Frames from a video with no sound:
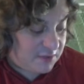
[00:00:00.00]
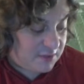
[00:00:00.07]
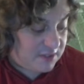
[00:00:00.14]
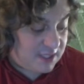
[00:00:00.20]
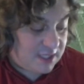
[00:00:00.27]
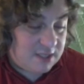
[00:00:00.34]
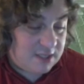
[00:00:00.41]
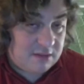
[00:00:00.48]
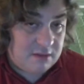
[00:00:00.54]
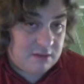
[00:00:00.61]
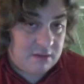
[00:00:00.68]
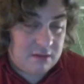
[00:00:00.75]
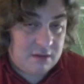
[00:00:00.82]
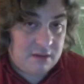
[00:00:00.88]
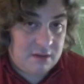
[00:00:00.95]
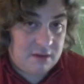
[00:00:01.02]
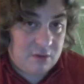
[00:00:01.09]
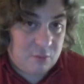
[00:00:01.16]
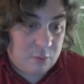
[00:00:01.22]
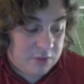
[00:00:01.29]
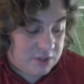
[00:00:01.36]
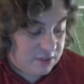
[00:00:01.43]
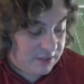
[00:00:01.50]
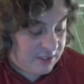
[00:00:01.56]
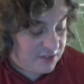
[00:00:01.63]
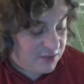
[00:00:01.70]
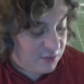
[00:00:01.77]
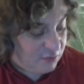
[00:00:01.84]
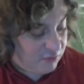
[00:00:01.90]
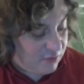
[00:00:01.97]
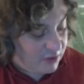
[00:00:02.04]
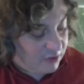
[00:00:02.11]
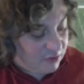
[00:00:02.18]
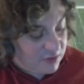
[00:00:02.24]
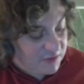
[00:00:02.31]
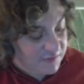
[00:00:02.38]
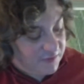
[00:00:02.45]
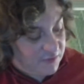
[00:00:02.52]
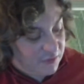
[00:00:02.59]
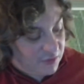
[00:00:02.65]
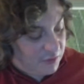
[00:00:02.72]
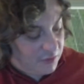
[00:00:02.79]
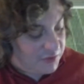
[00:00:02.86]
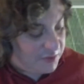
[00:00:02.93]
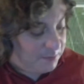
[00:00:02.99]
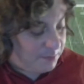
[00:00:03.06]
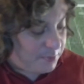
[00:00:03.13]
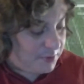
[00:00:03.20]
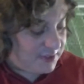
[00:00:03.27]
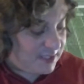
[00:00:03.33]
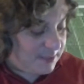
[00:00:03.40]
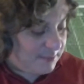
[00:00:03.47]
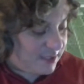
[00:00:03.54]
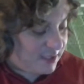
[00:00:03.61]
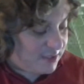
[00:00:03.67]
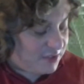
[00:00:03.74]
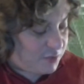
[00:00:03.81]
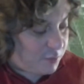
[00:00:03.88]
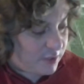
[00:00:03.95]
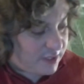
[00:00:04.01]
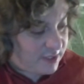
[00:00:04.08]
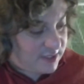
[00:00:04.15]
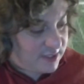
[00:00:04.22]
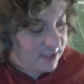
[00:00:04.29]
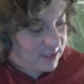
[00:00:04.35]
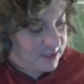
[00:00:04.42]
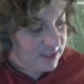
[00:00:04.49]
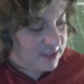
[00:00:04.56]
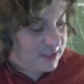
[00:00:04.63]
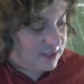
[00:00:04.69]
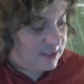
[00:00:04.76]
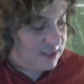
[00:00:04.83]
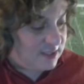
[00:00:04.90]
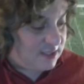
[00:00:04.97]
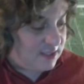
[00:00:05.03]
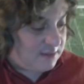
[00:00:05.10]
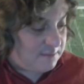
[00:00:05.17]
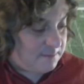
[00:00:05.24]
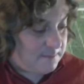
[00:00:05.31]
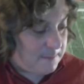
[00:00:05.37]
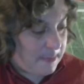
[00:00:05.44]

10, which leads to a Rutgers field goal to put them ahead 26-16.